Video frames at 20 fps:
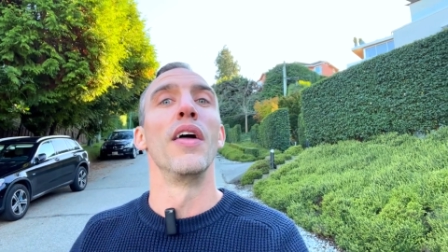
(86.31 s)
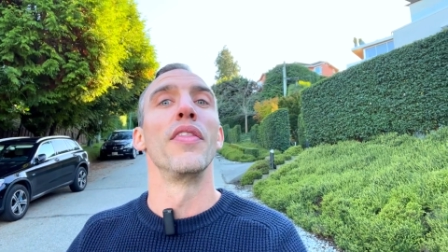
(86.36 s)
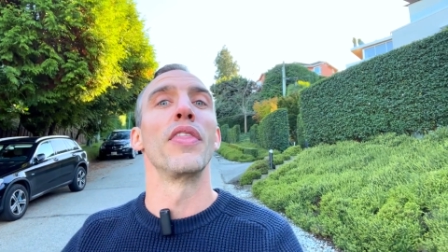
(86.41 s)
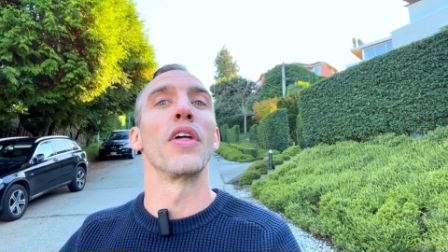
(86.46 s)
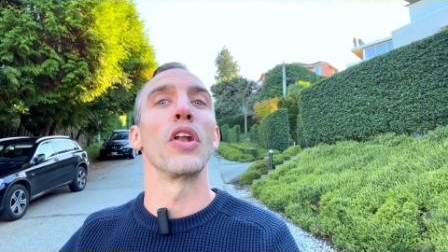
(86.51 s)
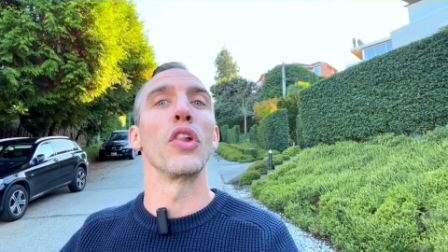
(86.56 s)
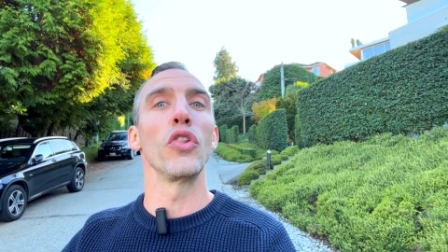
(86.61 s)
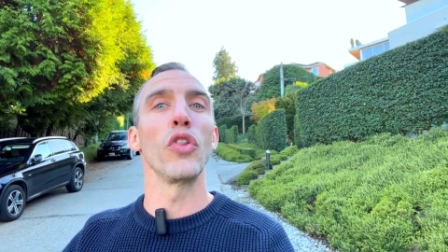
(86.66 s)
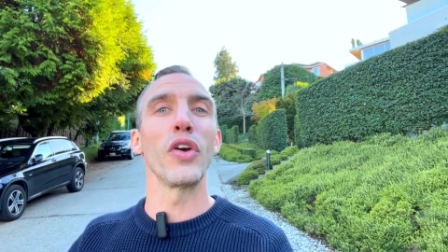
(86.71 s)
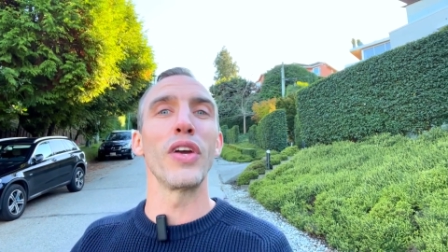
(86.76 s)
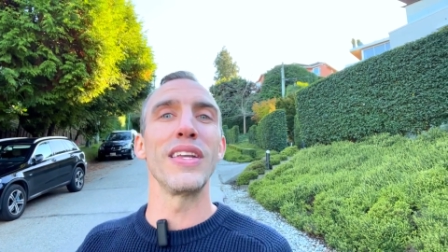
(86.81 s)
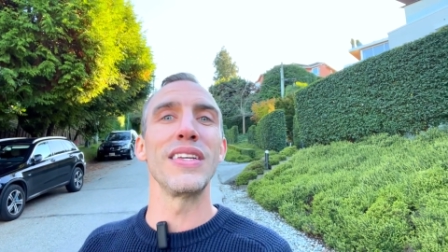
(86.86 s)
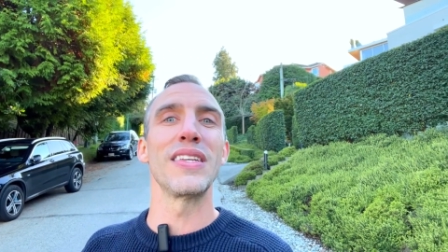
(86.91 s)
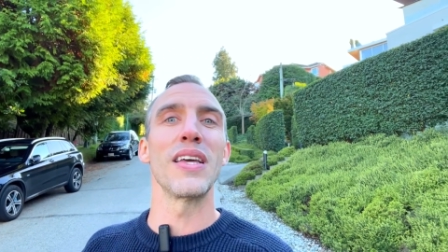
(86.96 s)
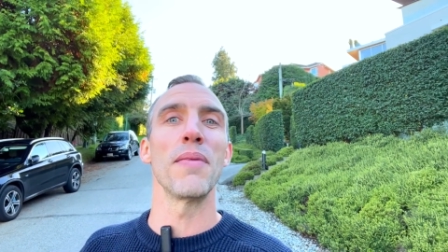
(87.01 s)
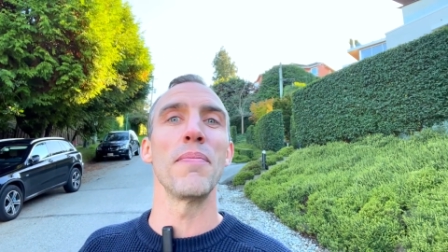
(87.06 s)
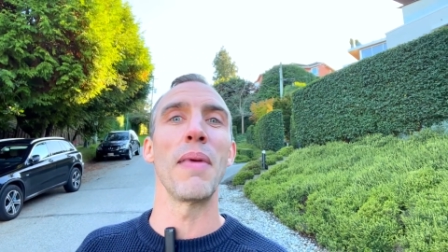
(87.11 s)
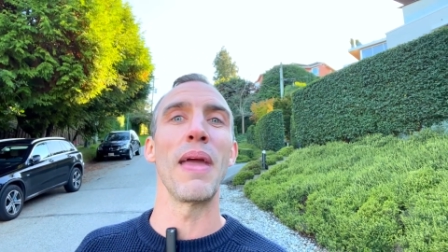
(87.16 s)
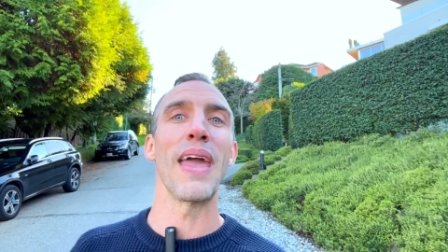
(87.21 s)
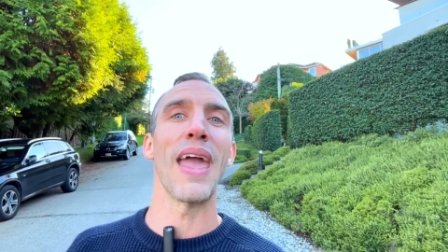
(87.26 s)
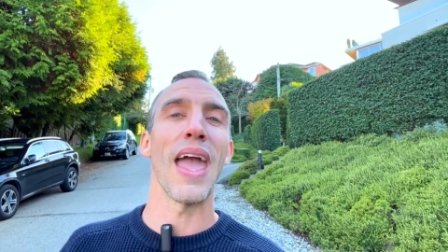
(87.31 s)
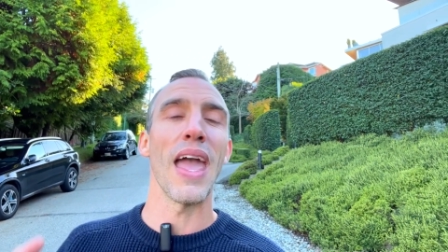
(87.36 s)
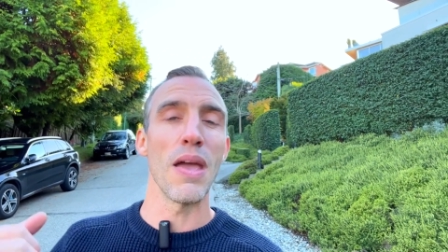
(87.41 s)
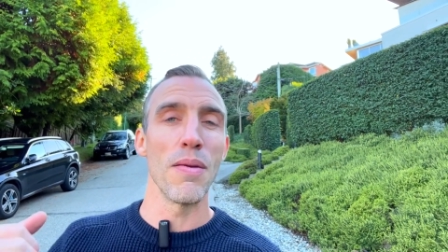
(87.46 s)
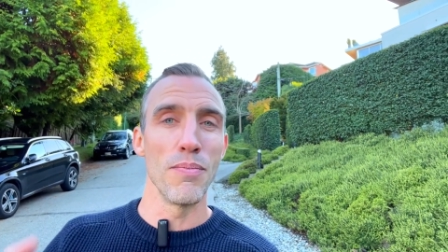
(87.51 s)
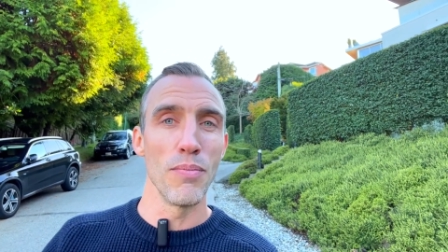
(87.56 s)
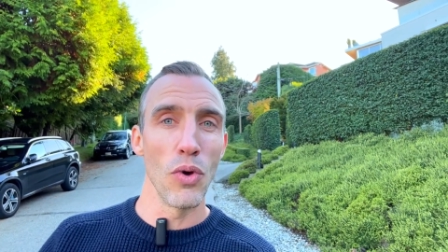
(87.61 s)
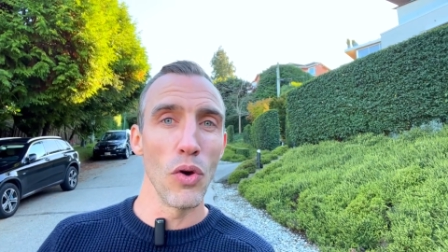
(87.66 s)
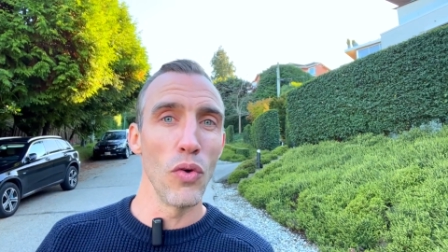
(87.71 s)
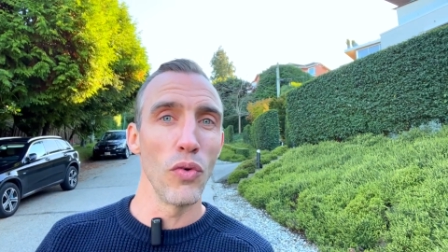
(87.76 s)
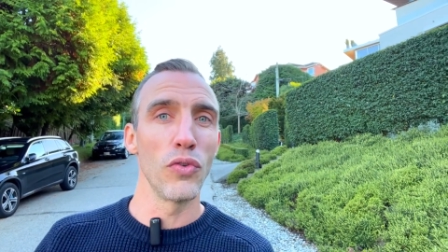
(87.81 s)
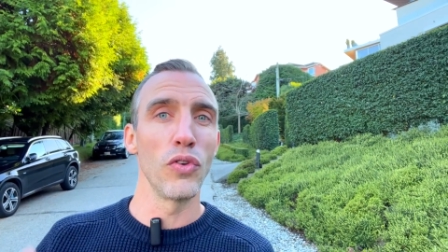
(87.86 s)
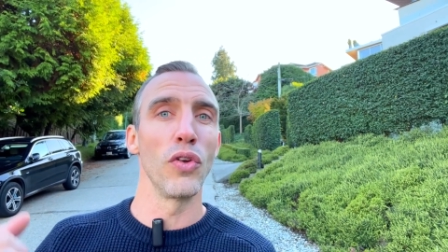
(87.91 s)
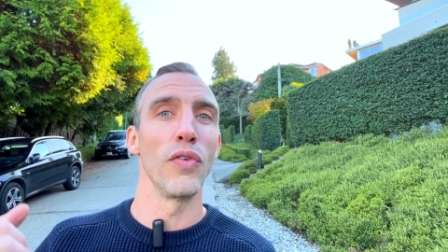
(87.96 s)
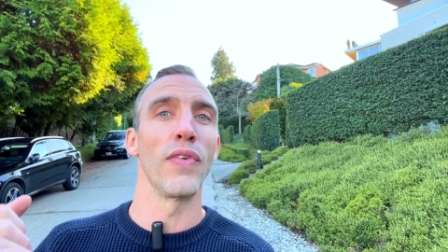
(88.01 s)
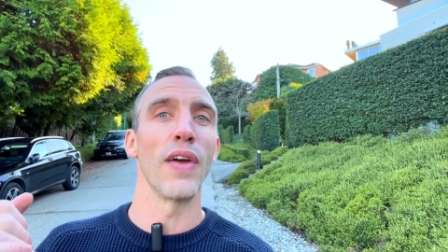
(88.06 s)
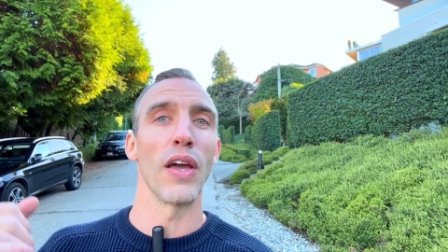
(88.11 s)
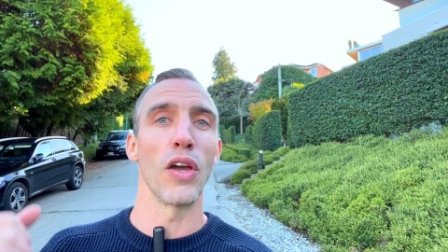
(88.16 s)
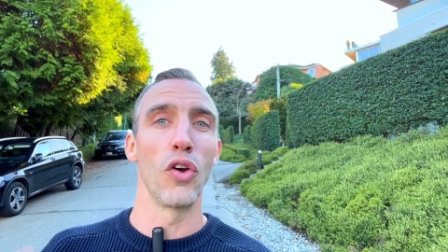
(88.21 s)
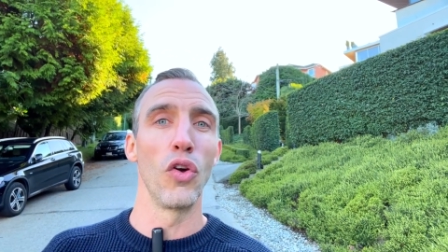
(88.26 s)
that are looking to make a move to
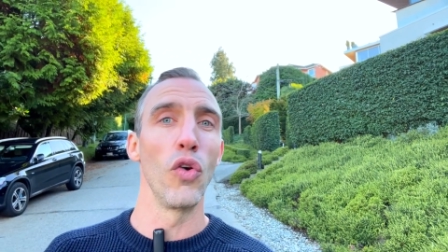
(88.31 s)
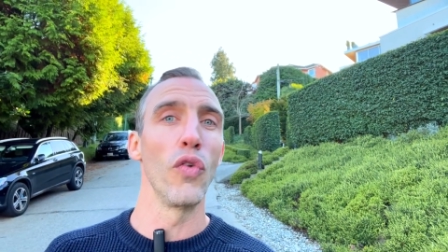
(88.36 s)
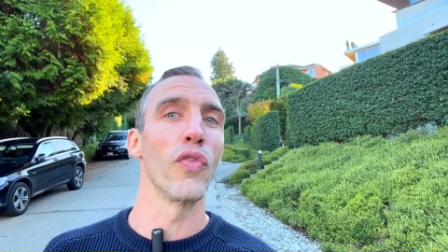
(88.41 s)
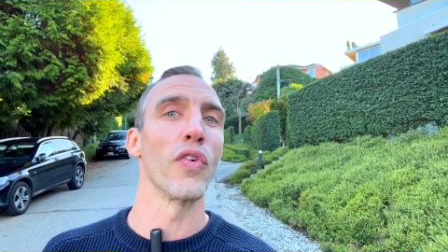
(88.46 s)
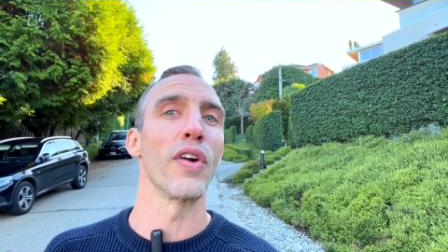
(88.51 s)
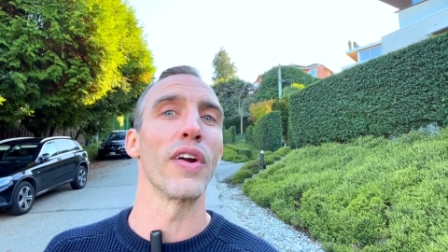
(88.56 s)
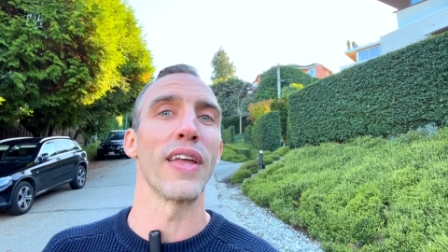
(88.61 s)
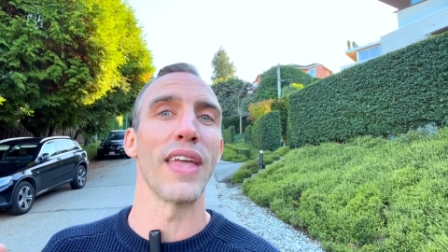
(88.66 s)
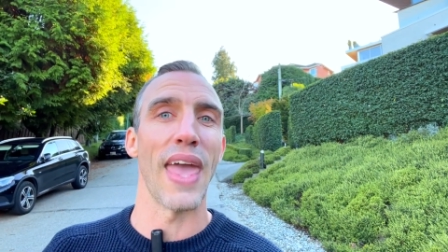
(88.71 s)
Vancouver,